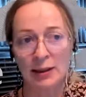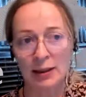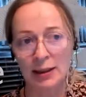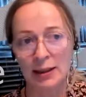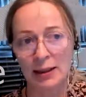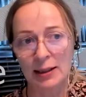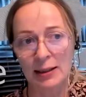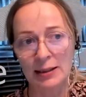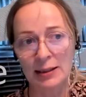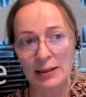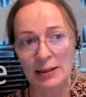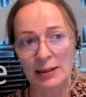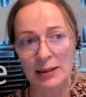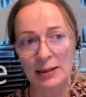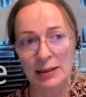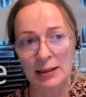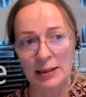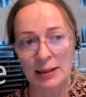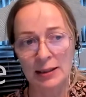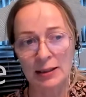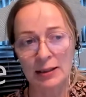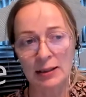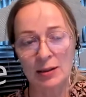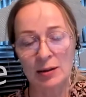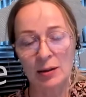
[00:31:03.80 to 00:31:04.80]
is
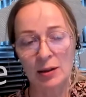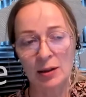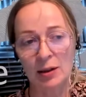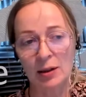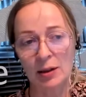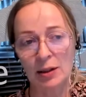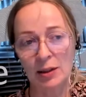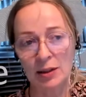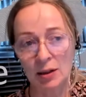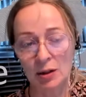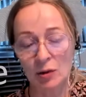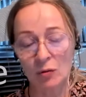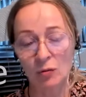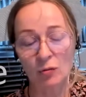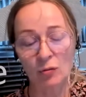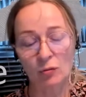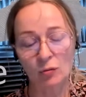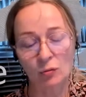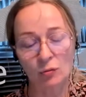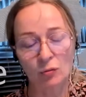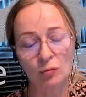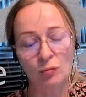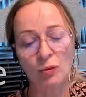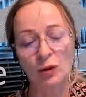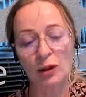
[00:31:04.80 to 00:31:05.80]
a
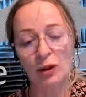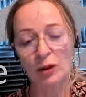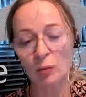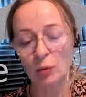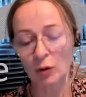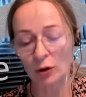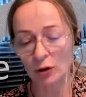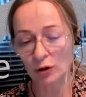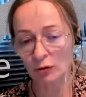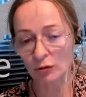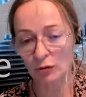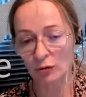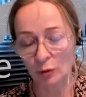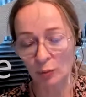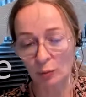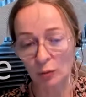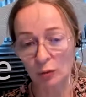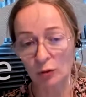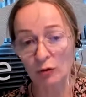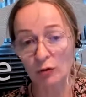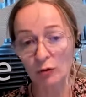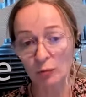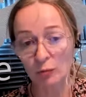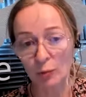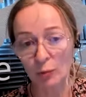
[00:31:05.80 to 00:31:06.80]
really wonderful
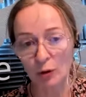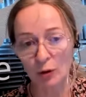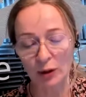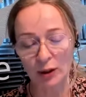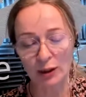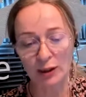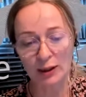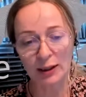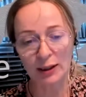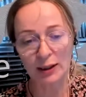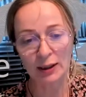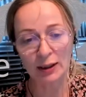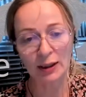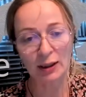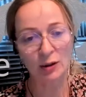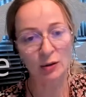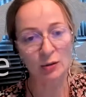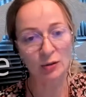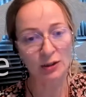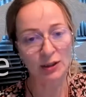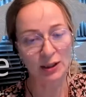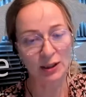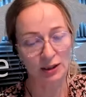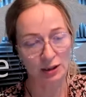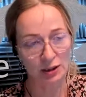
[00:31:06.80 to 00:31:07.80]
proof point in how
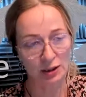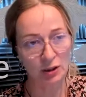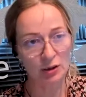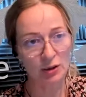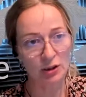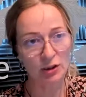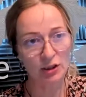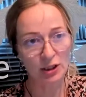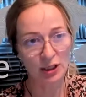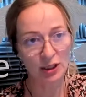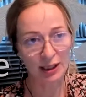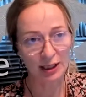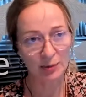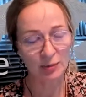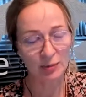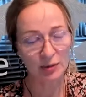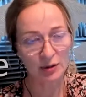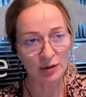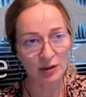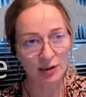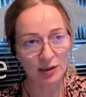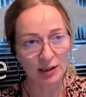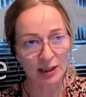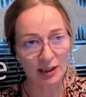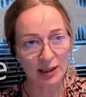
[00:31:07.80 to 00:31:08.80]
technology helps
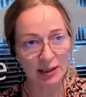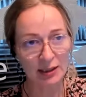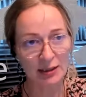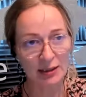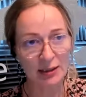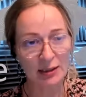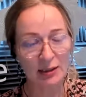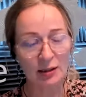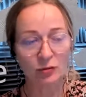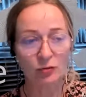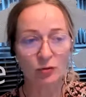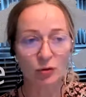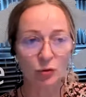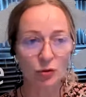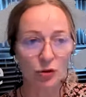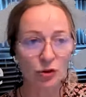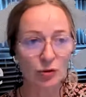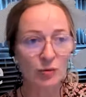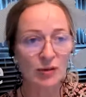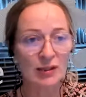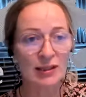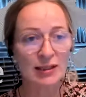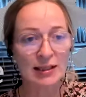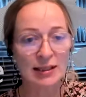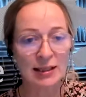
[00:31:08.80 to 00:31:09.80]
society. And of course,
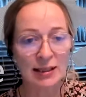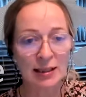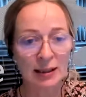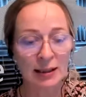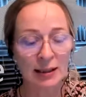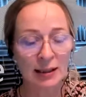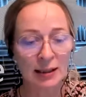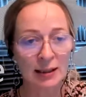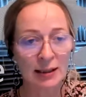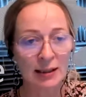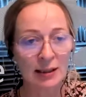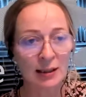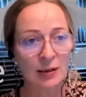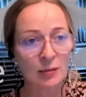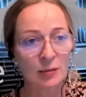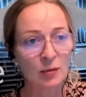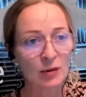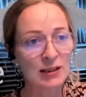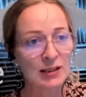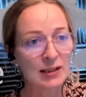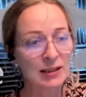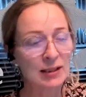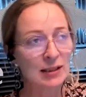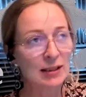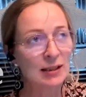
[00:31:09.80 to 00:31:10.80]
we
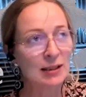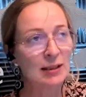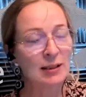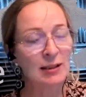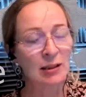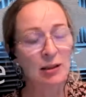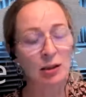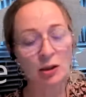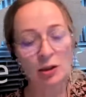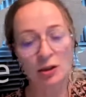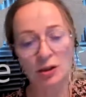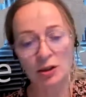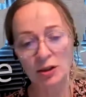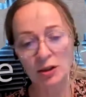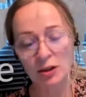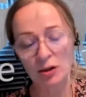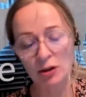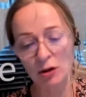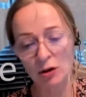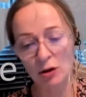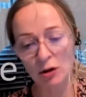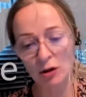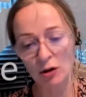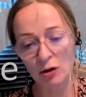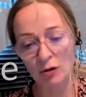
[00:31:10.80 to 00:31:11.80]
see lots
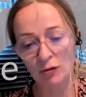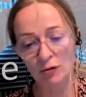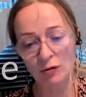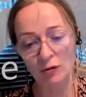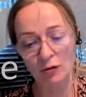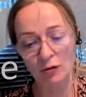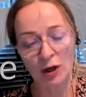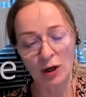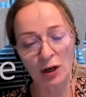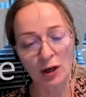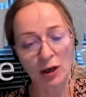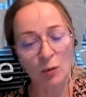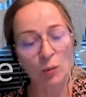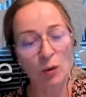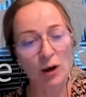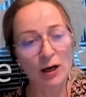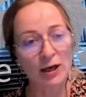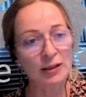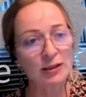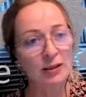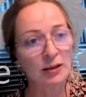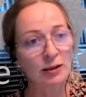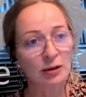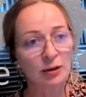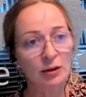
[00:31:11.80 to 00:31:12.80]
of
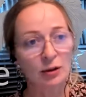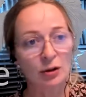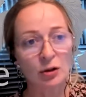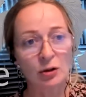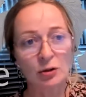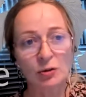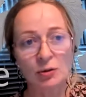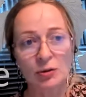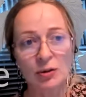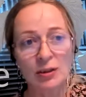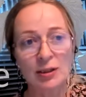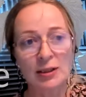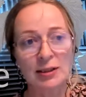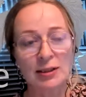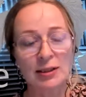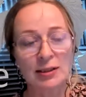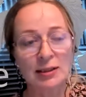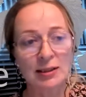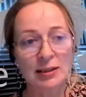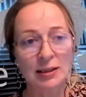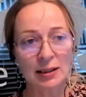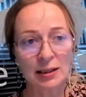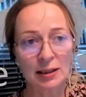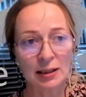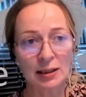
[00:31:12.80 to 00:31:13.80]
vital
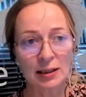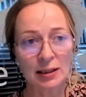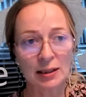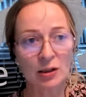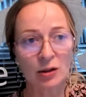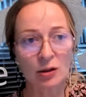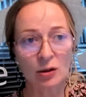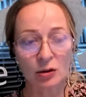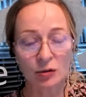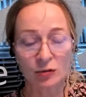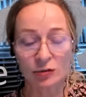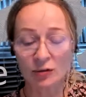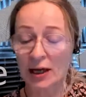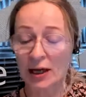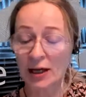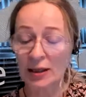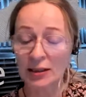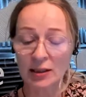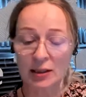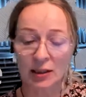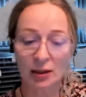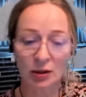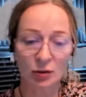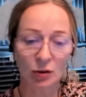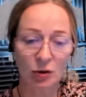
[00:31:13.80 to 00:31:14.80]
uses of that
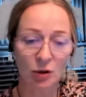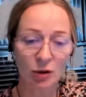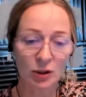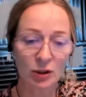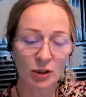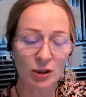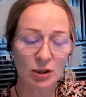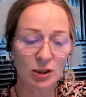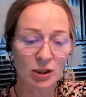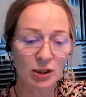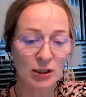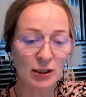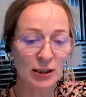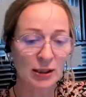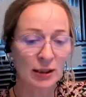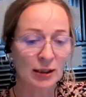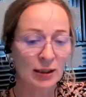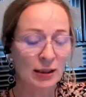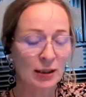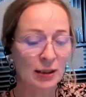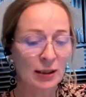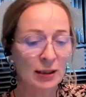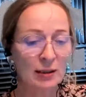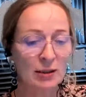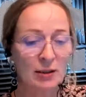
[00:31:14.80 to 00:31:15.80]
technology
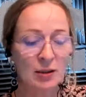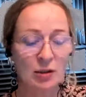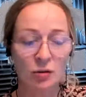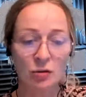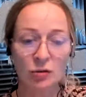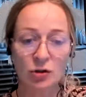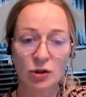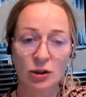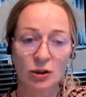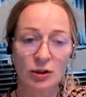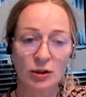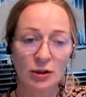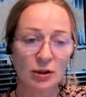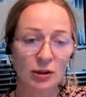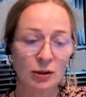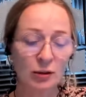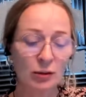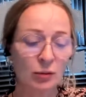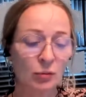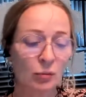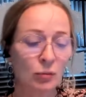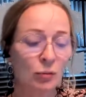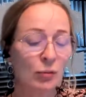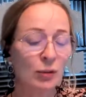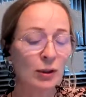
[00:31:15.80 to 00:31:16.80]
in
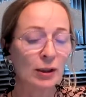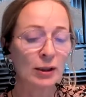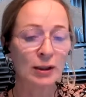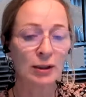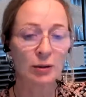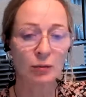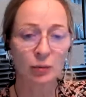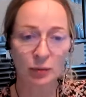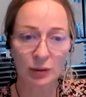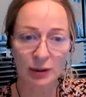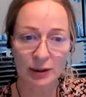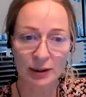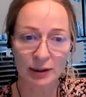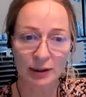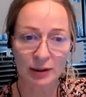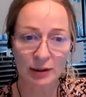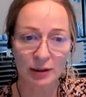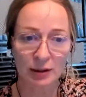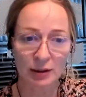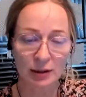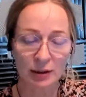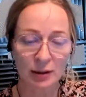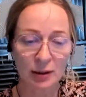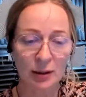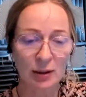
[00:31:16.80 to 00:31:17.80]
societal, really
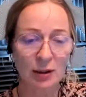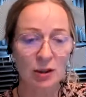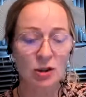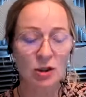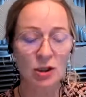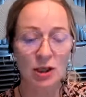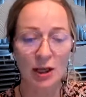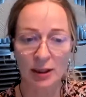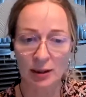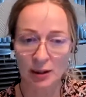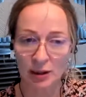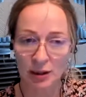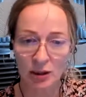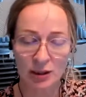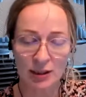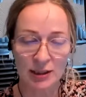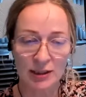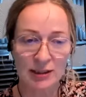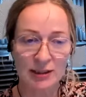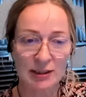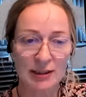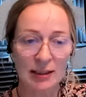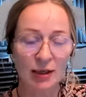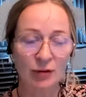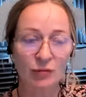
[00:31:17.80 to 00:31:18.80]
critical
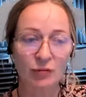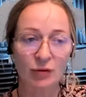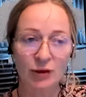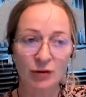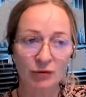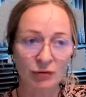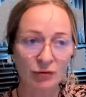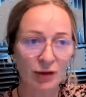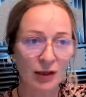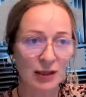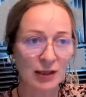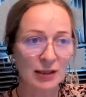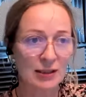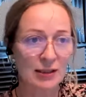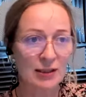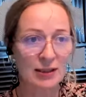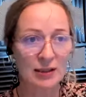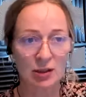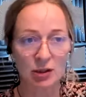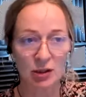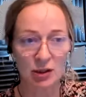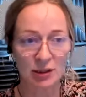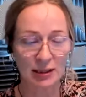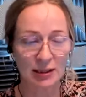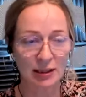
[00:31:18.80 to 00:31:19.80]
challenges that we face,
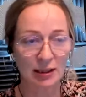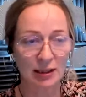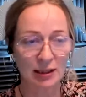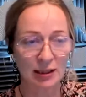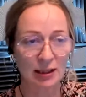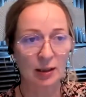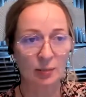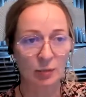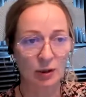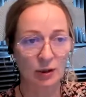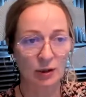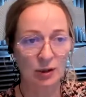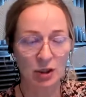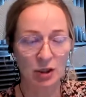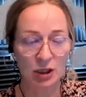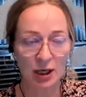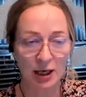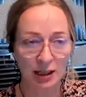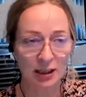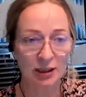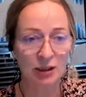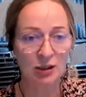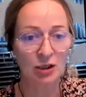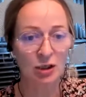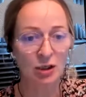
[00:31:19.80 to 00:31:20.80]
such as climate
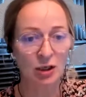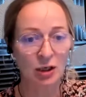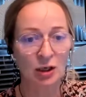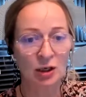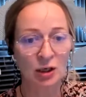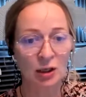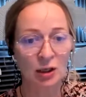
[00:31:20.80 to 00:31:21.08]
change.